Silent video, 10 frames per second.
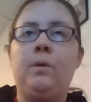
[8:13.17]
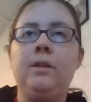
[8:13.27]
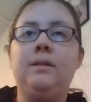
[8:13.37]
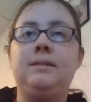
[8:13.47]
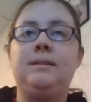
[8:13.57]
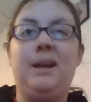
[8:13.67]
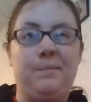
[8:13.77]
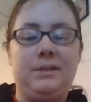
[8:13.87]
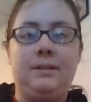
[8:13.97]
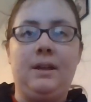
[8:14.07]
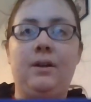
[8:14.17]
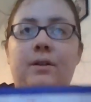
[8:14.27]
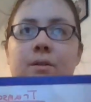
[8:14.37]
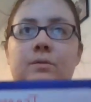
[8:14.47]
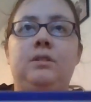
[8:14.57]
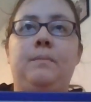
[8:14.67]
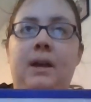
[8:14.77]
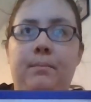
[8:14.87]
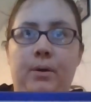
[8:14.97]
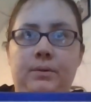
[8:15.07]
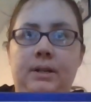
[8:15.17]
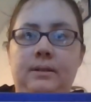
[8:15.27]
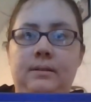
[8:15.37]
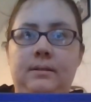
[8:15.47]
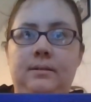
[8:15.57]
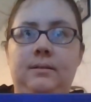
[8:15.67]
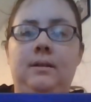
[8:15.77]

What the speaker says: what are the steps that are used to make proteins?